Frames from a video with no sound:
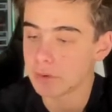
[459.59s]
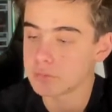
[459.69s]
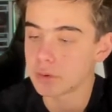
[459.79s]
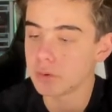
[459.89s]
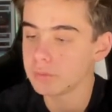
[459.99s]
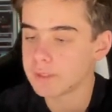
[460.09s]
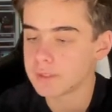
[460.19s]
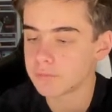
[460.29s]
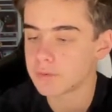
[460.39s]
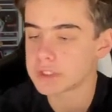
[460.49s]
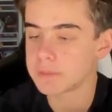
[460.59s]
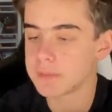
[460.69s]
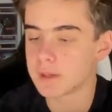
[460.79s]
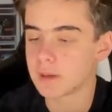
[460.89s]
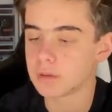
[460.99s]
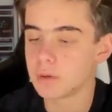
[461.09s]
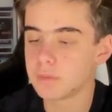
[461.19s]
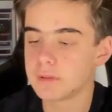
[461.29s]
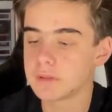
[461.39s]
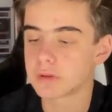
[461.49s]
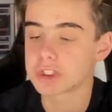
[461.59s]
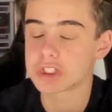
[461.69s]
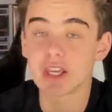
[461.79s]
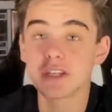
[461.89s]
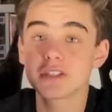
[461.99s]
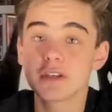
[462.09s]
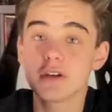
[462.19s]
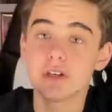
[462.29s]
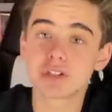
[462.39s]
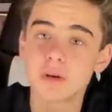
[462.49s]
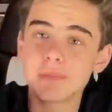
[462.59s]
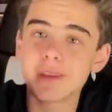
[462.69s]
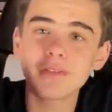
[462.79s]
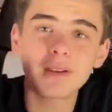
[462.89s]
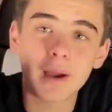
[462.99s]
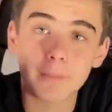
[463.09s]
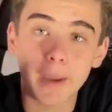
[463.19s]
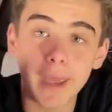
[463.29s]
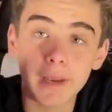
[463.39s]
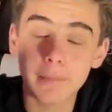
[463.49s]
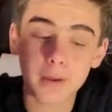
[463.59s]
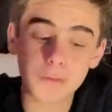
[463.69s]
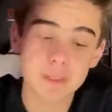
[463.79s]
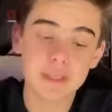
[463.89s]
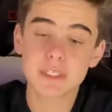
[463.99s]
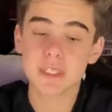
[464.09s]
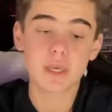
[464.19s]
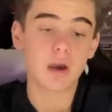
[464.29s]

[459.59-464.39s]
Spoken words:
The only difference being a glow-in-the-dark chase. So I'm definitely not mad about this.